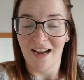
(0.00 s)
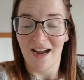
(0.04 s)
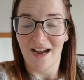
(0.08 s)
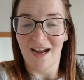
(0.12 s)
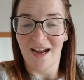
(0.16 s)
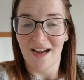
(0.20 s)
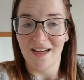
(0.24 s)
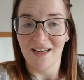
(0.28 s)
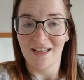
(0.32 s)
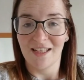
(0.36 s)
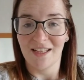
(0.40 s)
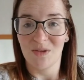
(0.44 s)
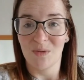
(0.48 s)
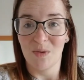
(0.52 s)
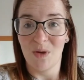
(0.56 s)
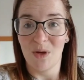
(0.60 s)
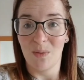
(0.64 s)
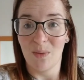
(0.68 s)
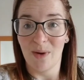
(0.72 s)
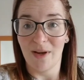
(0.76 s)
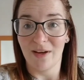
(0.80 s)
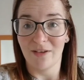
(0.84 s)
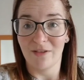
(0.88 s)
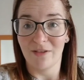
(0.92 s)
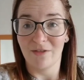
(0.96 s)
and we
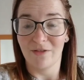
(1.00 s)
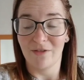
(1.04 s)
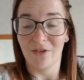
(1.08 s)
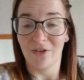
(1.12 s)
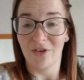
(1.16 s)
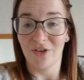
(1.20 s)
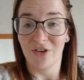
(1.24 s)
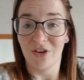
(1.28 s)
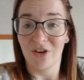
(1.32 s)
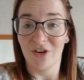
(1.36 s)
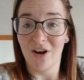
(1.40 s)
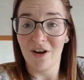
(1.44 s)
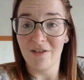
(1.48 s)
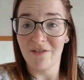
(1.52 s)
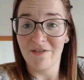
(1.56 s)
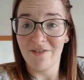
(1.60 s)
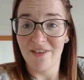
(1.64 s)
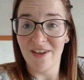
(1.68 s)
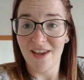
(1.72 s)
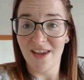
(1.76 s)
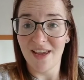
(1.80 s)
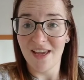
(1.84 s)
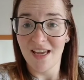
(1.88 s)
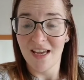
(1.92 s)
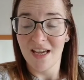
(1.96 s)
went for a
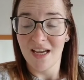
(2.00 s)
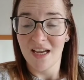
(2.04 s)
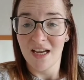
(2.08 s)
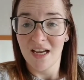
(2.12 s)
coffee